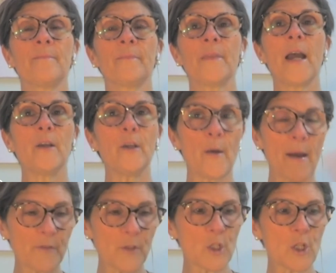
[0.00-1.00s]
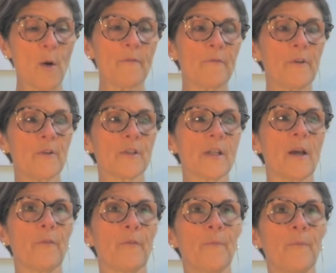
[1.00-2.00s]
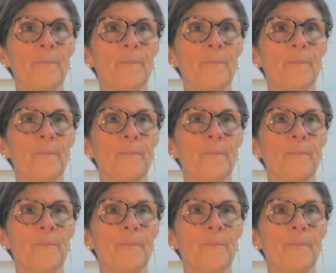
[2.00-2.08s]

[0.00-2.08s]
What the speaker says: Now you have to show up for yourself.